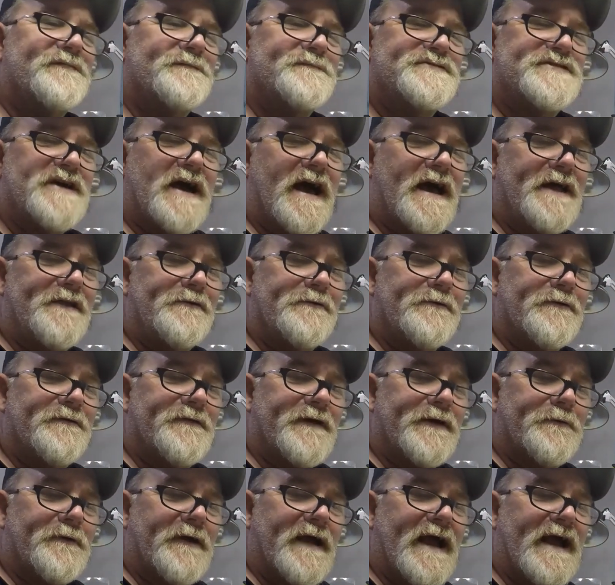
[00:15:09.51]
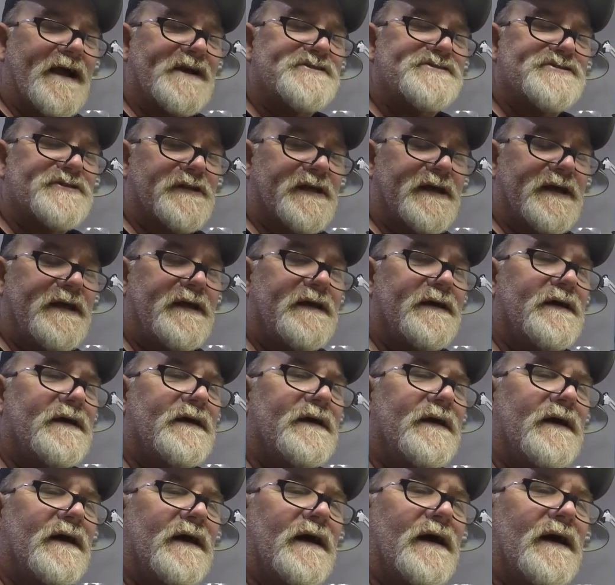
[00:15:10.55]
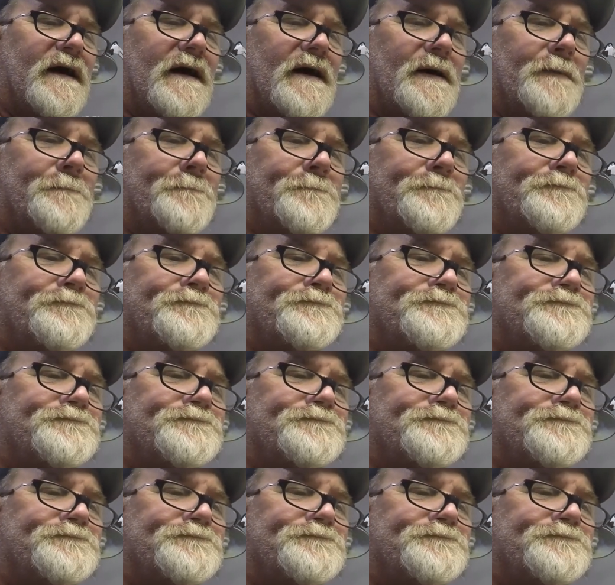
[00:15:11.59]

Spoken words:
from China, or they were actually, I